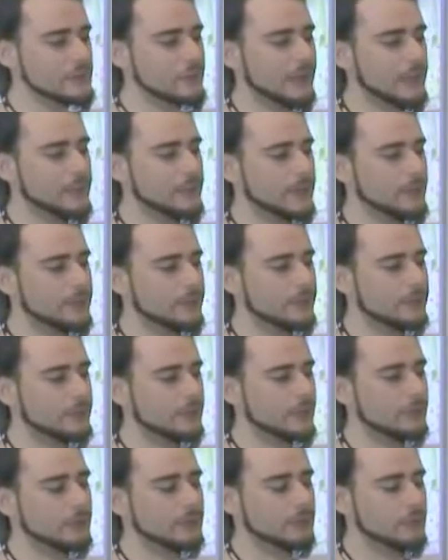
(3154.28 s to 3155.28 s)
why people
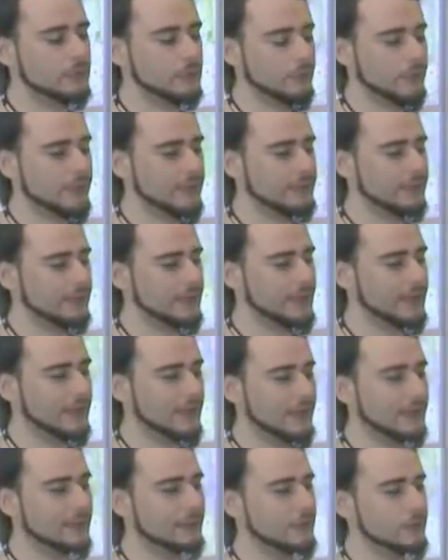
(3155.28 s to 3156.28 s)
don't do it
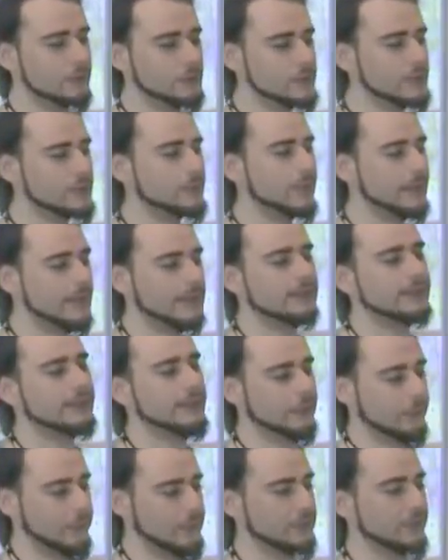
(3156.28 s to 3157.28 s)
are
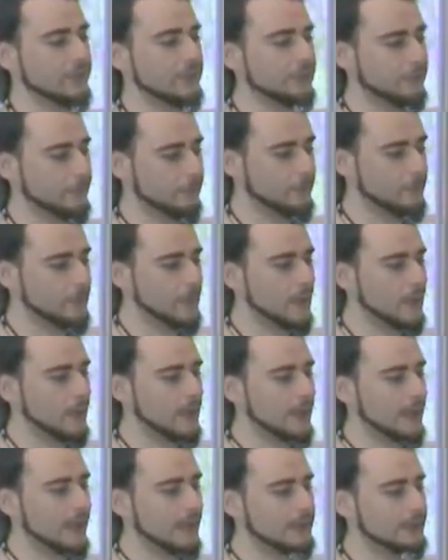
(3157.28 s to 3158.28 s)
usability reasons.
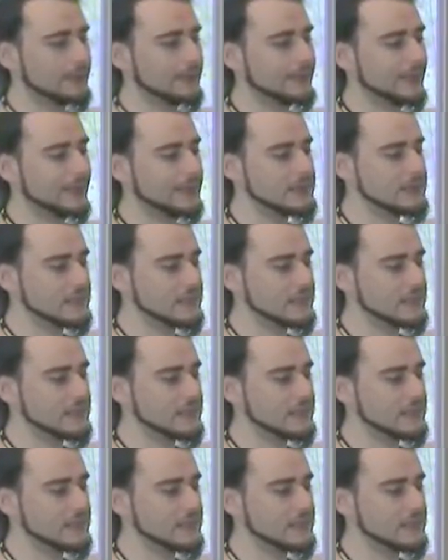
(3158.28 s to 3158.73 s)
And they